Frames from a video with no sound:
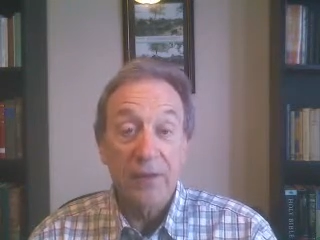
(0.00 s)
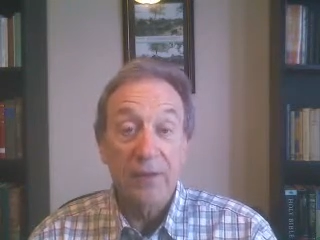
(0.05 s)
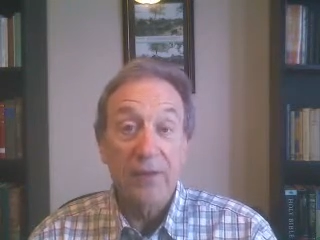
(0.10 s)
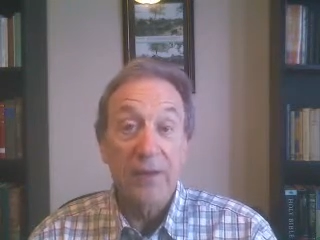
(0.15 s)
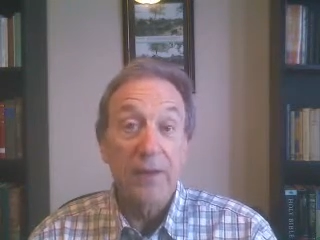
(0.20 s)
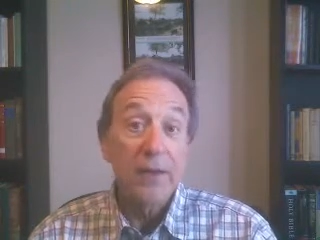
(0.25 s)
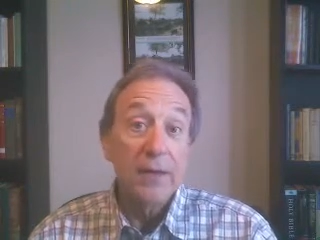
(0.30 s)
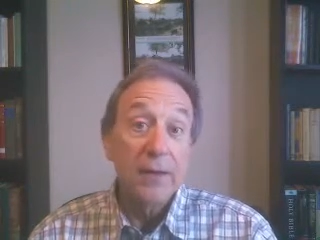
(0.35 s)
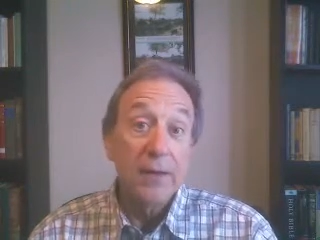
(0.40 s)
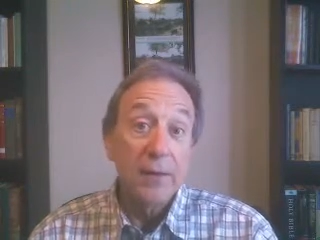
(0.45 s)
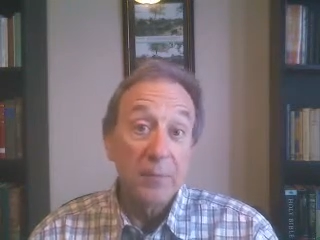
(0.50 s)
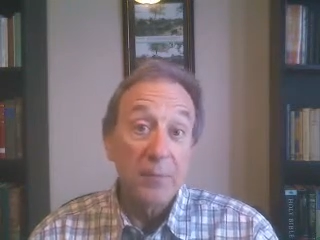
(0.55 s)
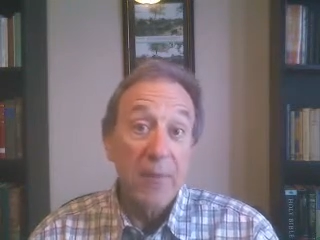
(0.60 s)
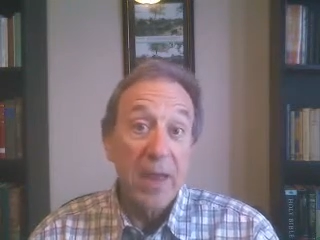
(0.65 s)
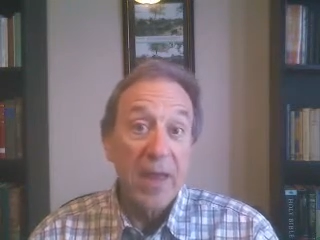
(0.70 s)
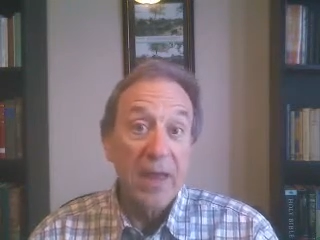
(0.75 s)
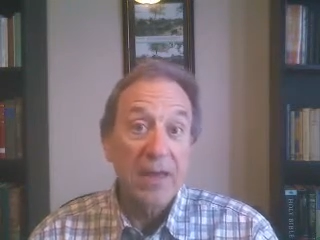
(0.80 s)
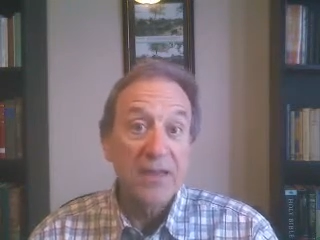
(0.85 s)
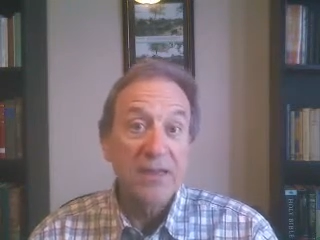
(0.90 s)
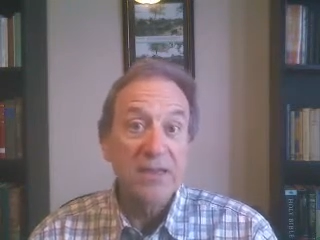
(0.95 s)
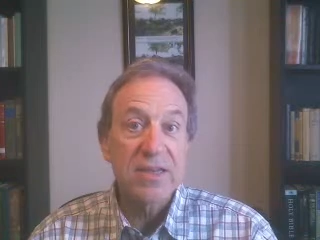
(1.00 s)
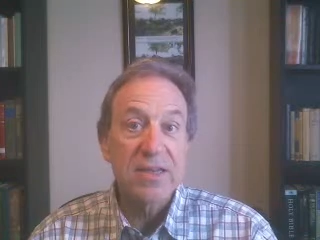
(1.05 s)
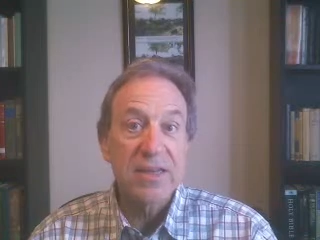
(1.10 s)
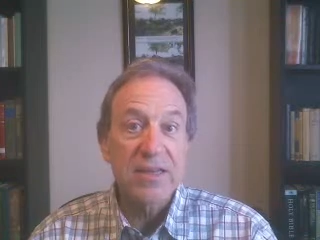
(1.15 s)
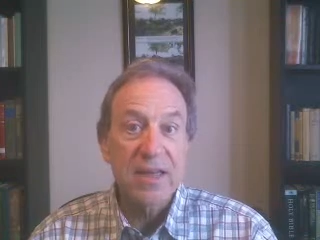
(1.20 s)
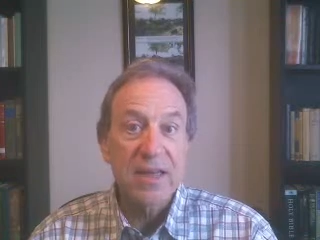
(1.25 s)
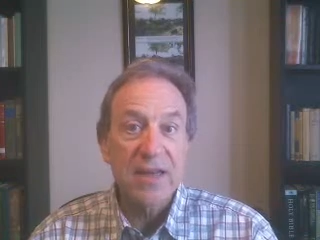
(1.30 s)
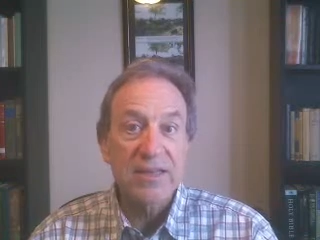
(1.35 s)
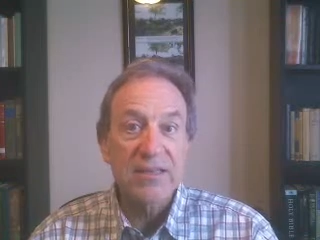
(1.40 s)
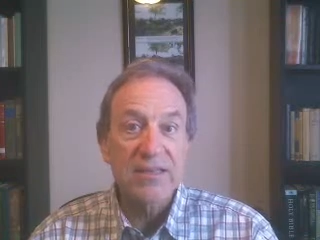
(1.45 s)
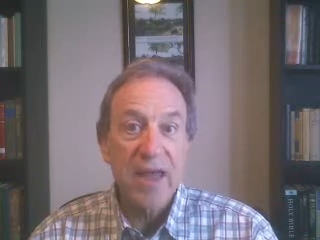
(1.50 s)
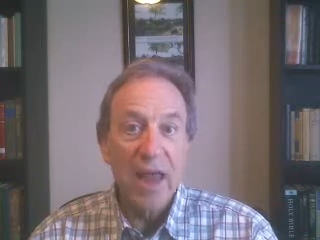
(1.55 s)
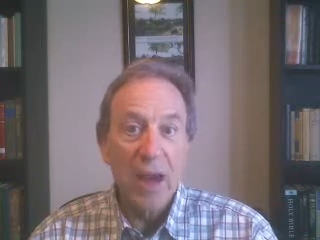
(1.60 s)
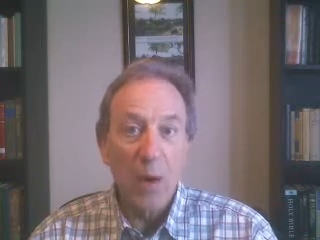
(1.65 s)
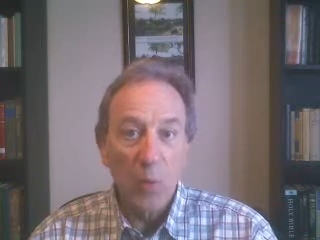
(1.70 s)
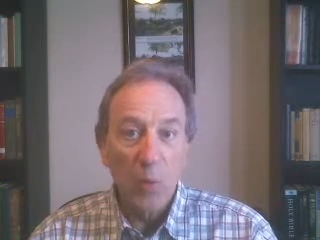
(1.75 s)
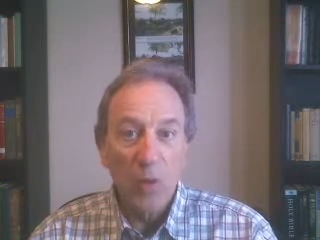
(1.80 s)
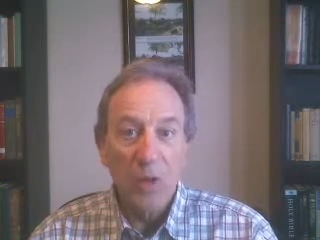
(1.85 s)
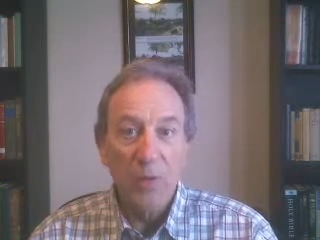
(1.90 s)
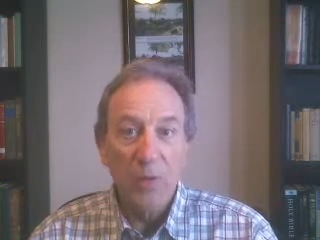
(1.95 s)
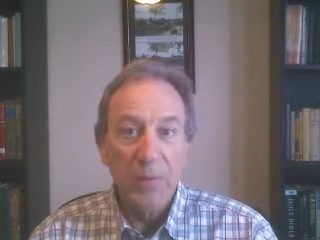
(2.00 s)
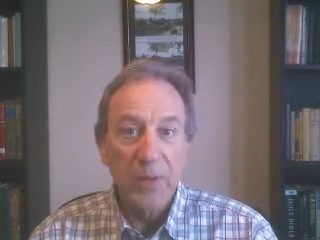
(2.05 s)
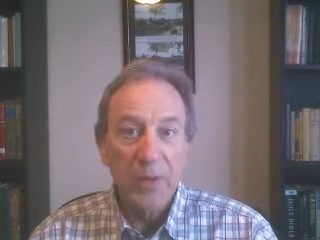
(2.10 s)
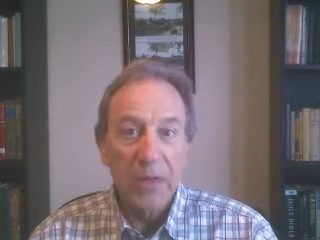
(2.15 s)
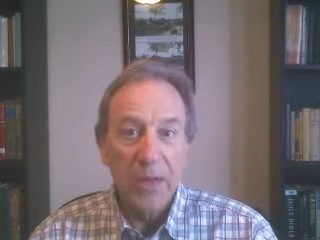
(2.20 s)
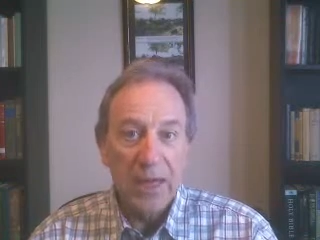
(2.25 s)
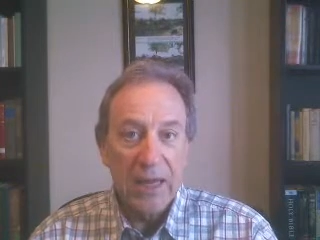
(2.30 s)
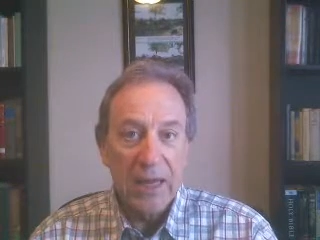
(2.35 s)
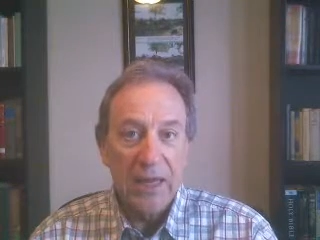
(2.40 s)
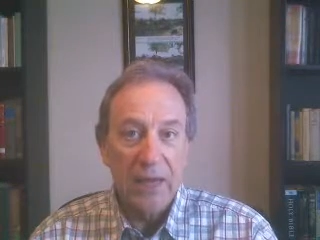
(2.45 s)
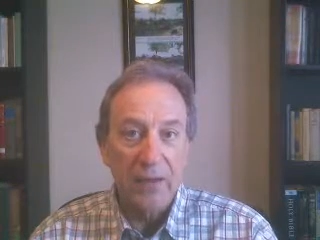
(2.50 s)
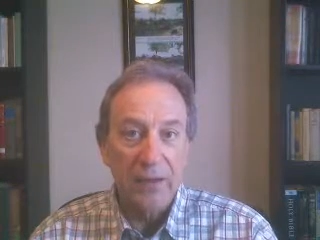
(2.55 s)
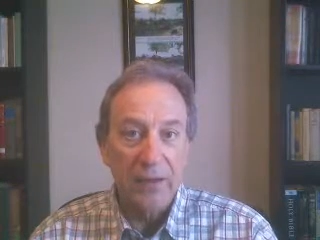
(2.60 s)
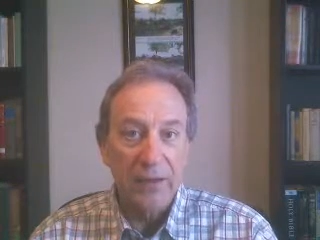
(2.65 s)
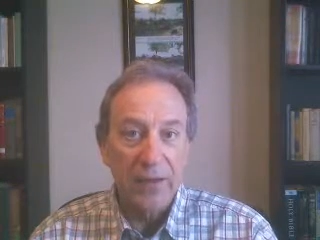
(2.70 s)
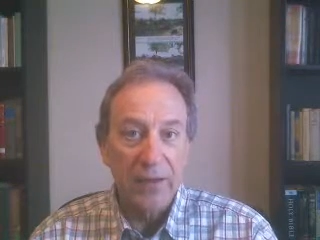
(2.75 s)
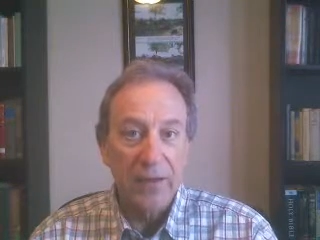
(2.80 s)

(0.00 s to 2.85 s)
And the man said, Yes, I will be healed.